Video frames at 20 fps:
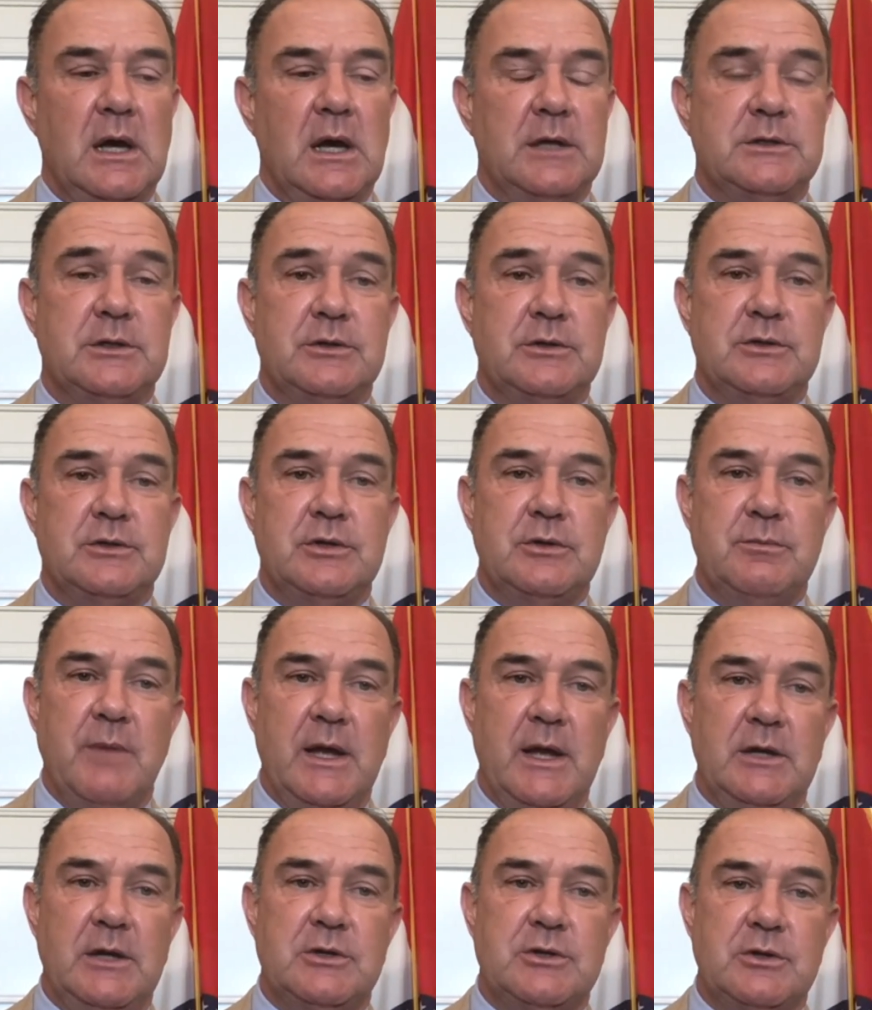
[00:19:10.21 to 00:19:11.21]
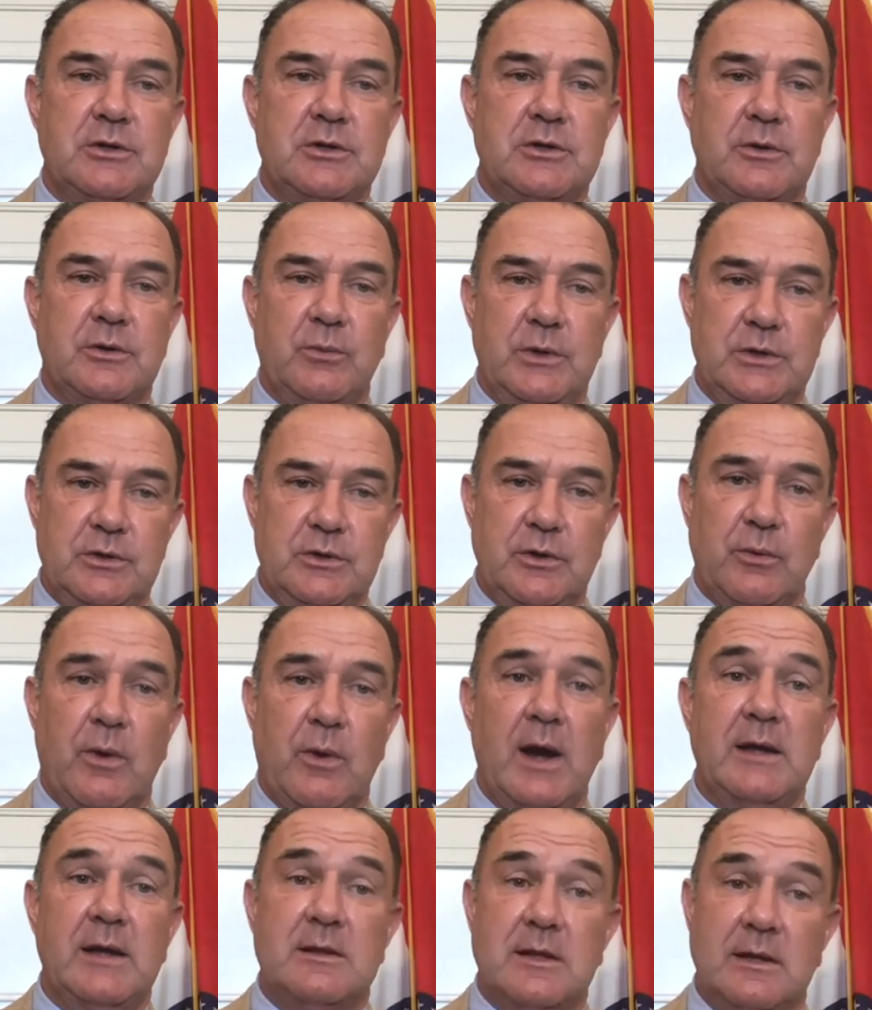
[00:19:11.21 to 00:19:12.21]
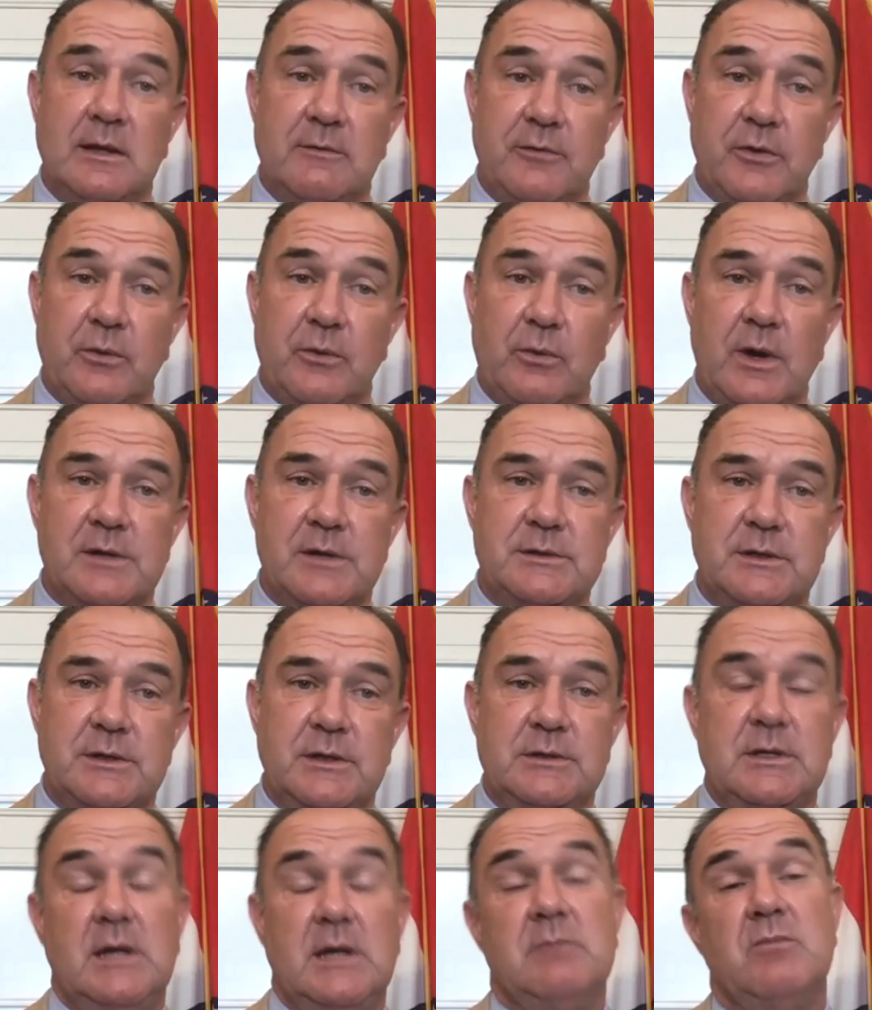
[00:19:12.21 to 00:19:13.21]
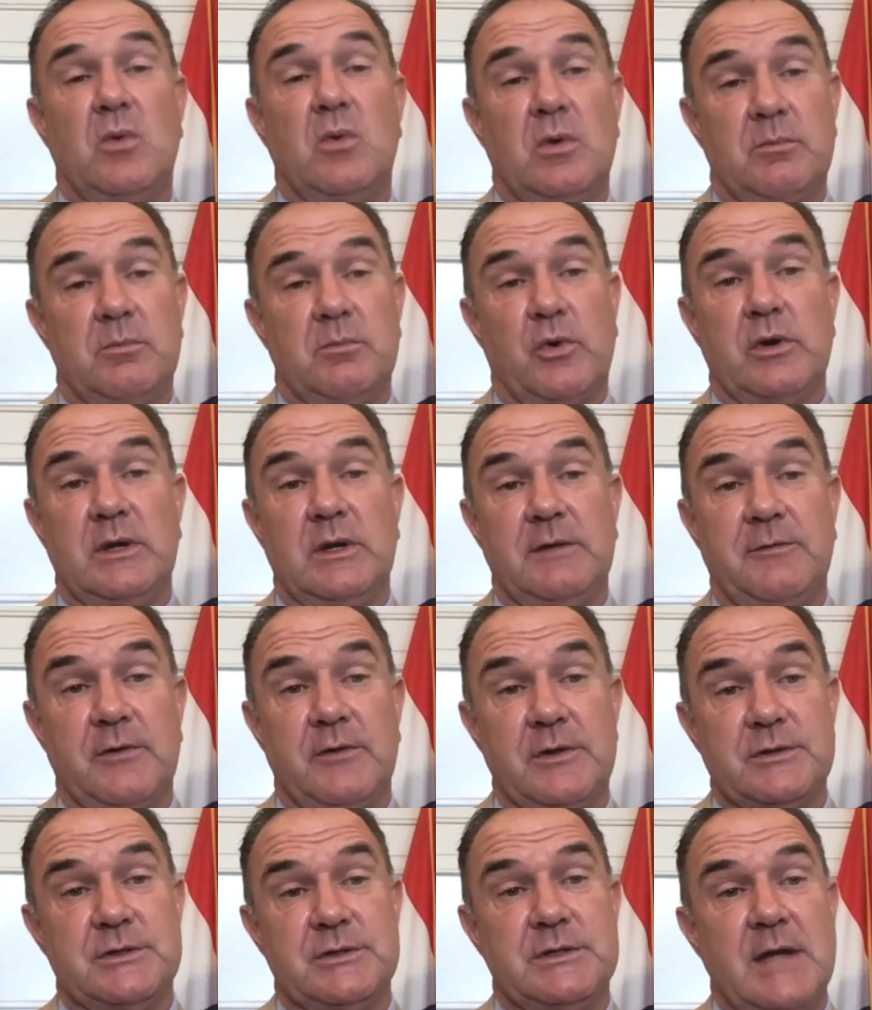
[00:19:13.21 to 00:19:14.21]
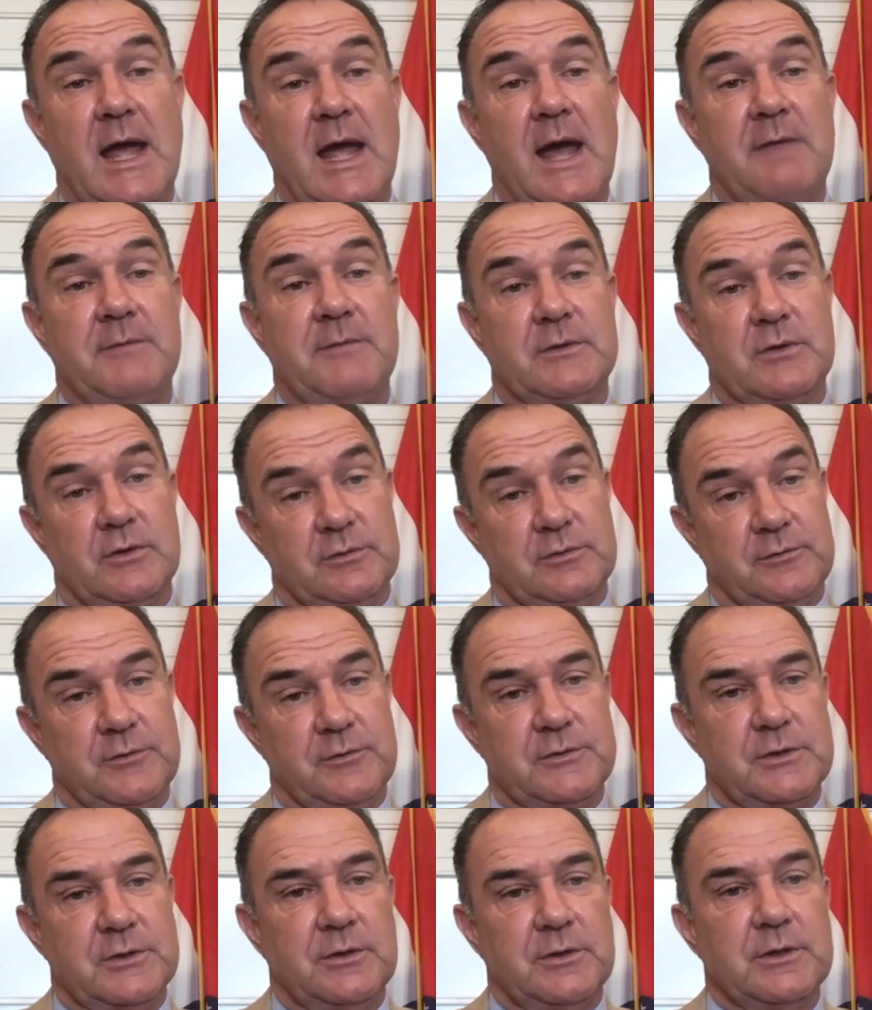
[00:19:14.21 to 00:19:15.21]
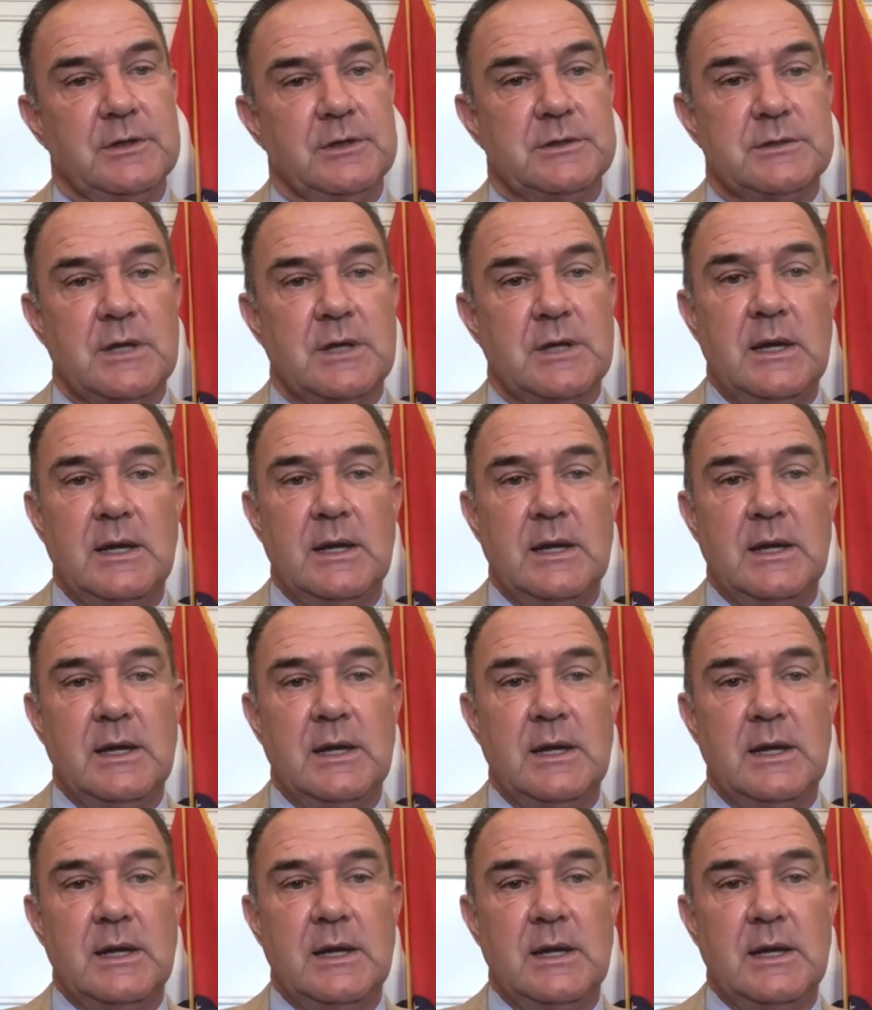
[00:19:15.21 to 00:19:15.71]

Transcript: to make sure that we do the right thing for the residents and, more importantly, for the staff at those facilities.